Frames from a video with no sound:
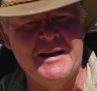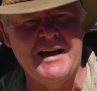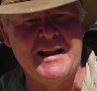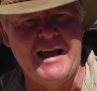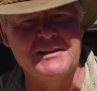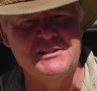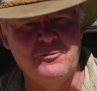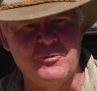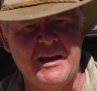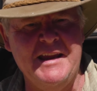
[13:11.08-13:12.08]
be able to
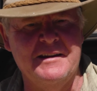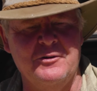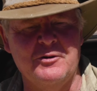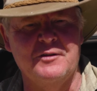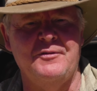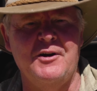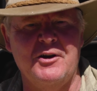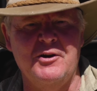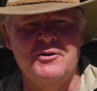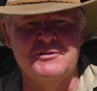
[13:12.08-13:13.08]
actually read and look at
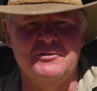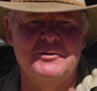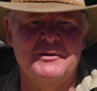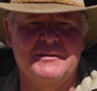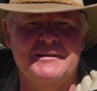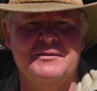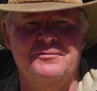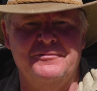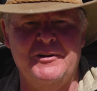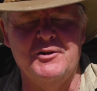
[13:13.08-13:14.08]
photos and look at the
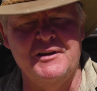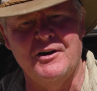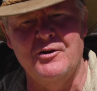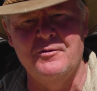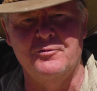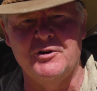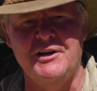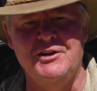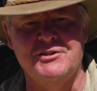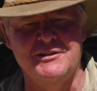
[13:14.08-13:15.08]
video
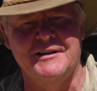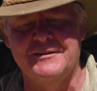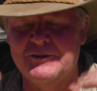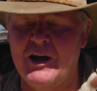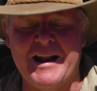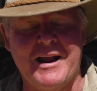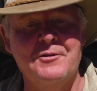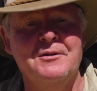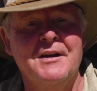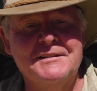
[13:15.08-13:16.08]
footage, and it, I don't
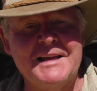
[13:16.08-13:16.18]
know,